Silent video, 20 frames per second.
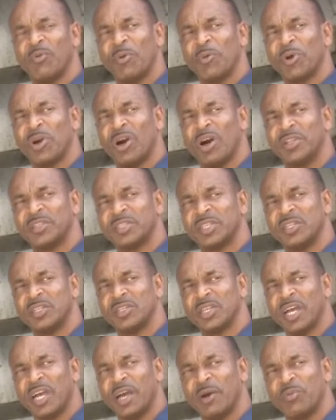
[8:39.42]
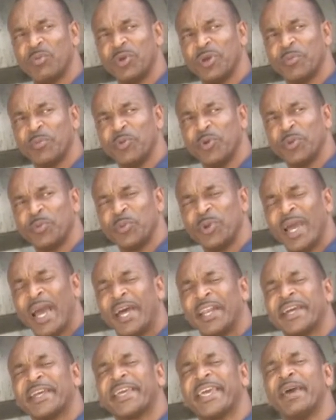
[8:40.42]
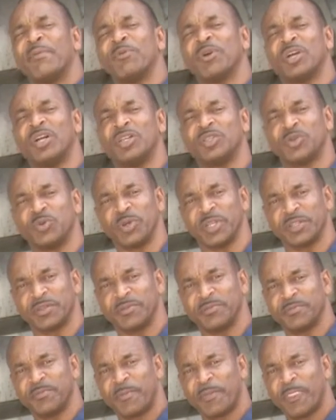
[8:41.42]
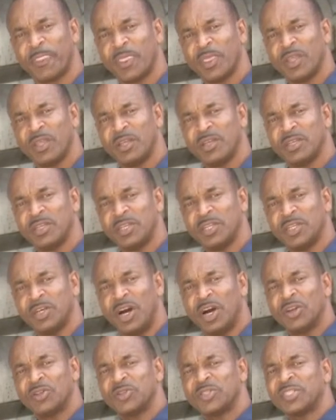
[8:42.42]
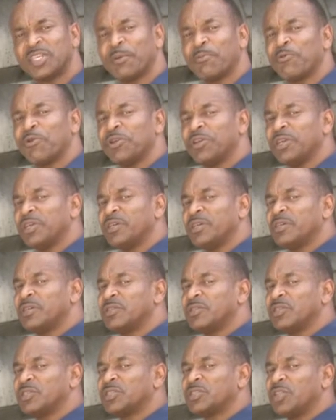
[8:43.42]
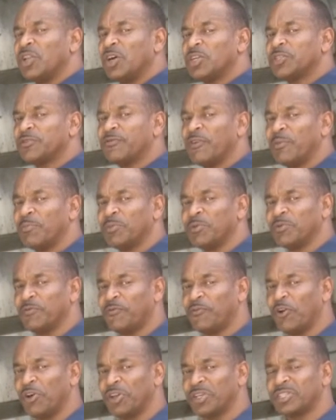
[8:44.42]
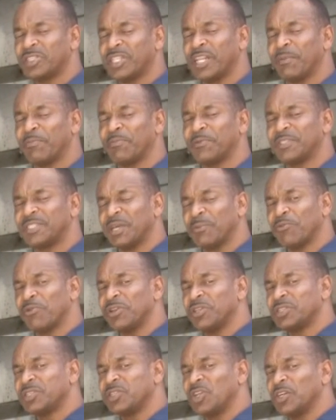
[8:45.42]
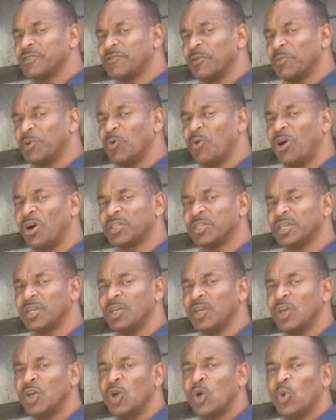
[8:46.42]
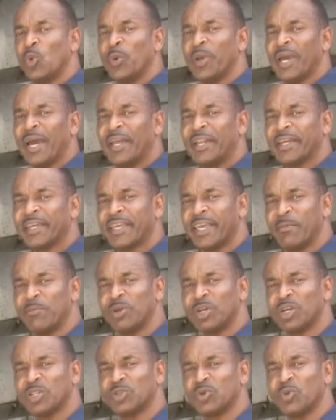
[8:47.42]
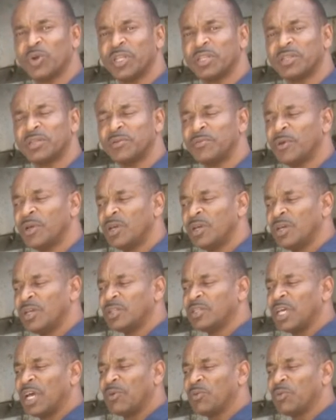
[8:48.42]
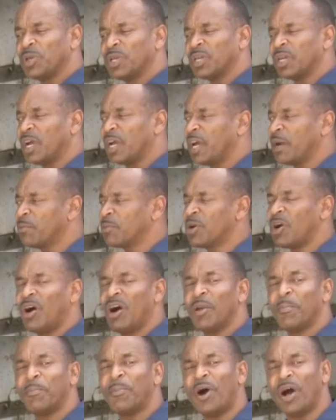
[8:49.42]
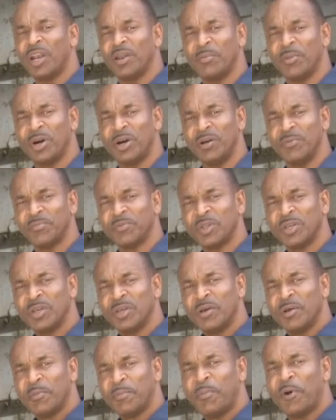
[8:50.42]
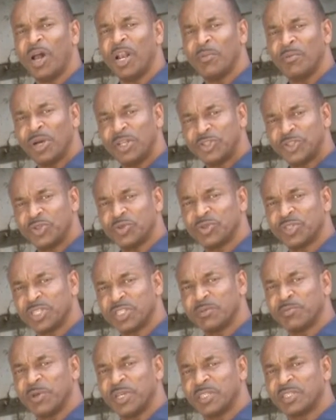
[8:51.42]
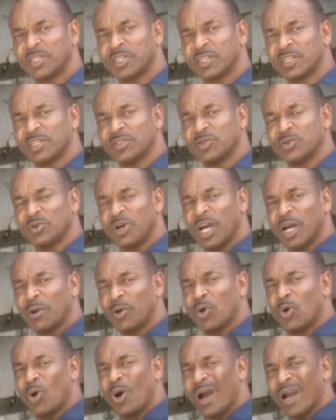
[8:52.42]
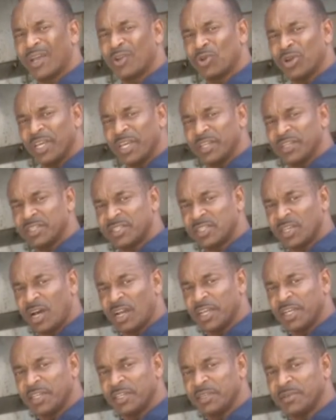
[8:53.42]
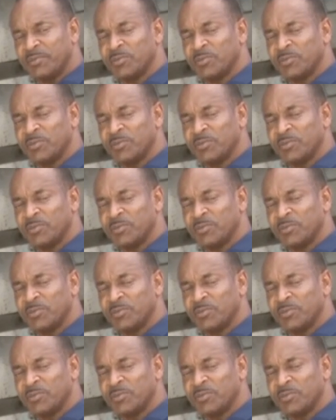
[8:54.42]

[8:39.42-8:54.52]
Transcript: what we consider, uh, we, we, we add a chemical to it in order to separate the, the sludge from, further separate the sludge from the water. We add a chemical to it that we um, call polymer. Polymer duty is basically to um, coagulate the solid